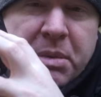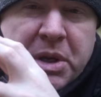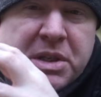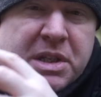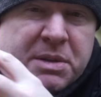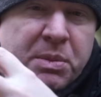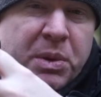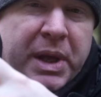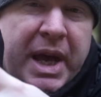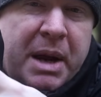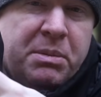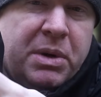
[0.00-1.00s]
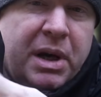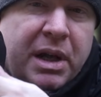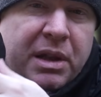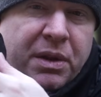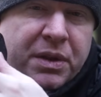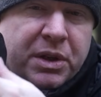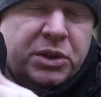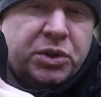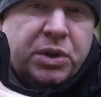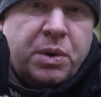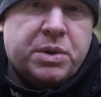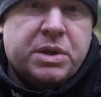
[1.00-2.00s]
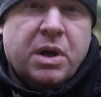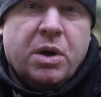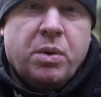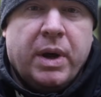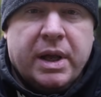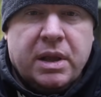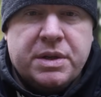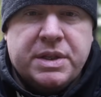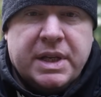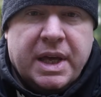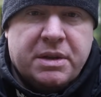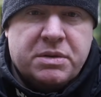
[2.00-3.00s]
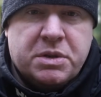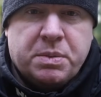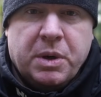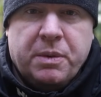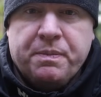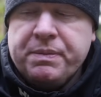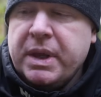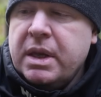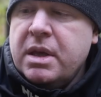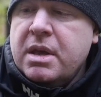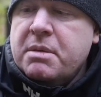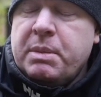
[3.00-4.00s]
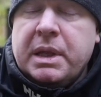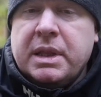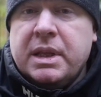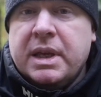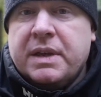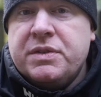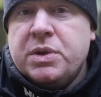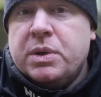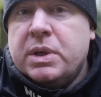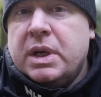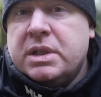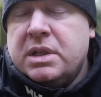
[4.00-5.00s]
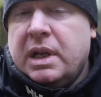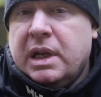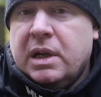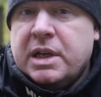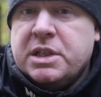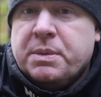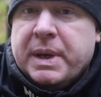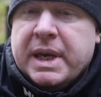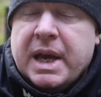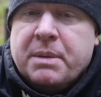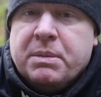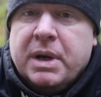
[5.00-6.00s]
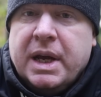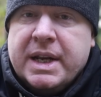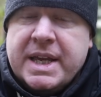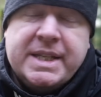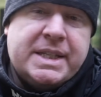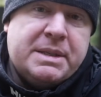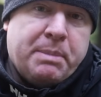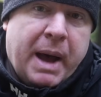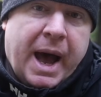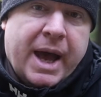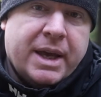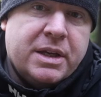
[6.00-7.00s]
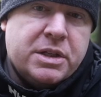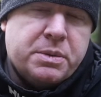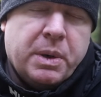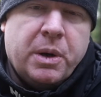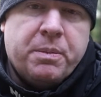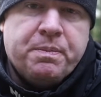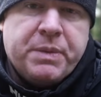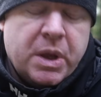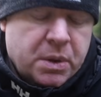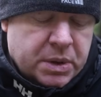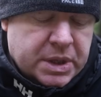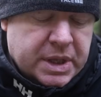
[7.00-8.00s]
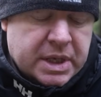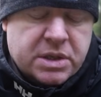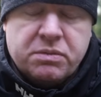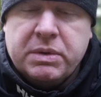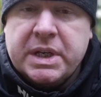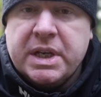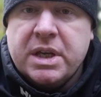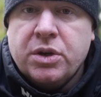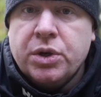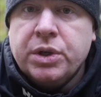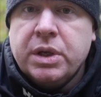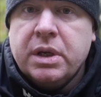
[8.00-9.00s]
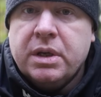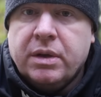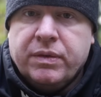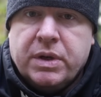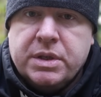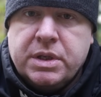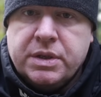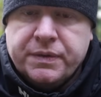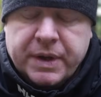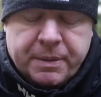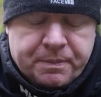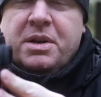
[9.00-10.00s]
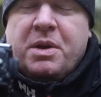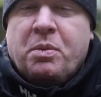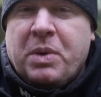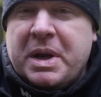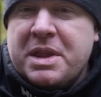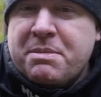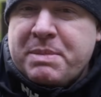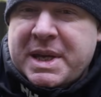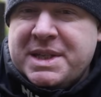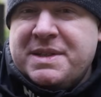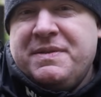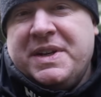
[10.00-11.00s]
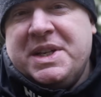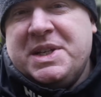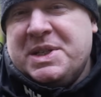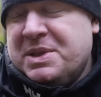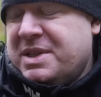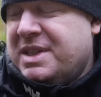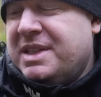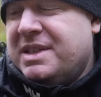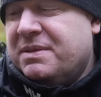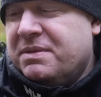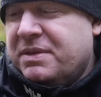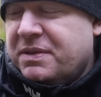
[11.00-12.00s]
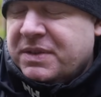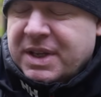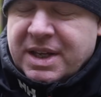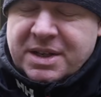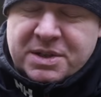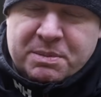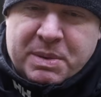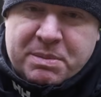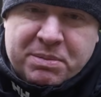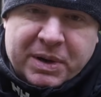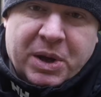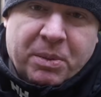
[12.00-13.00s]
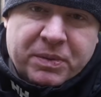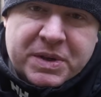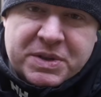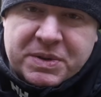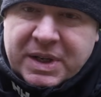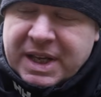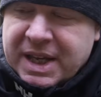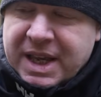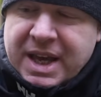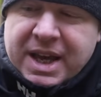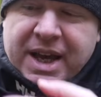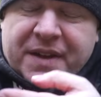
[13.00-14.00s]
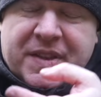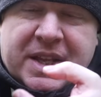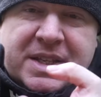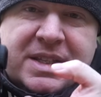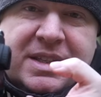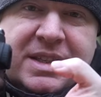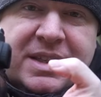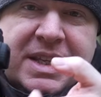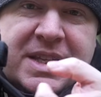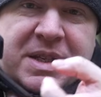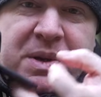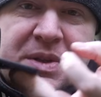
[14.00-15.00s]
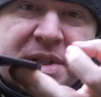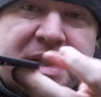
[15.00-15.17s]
Because it's a smaller camera, a lot of the controls are quite close together as well. But it gives you a slightly lighter weight camera and easy to pack as well, which I think is a really good advantage of it. One of the best features on the D750 should be pretty obvious really, and that's that it's got this